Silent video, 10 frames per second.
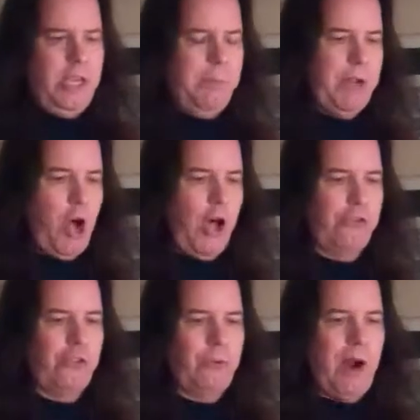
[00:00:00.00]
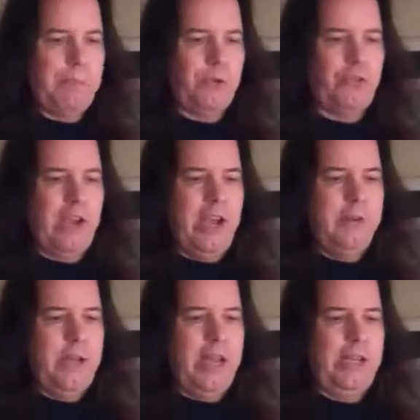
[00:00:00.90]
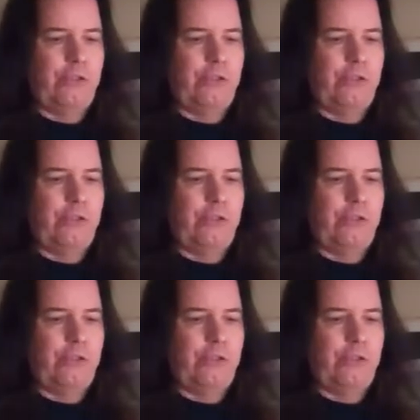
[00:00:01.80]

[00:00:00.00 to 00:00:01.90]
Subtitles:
It may also represent a